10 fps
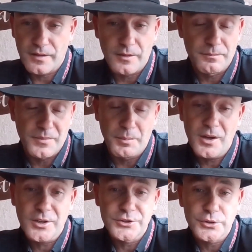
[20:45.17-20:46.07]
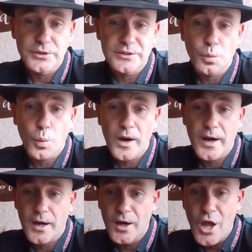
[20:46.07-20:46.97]
the bucking chute is
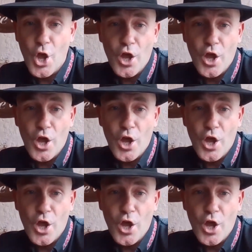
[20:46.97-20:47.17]
where,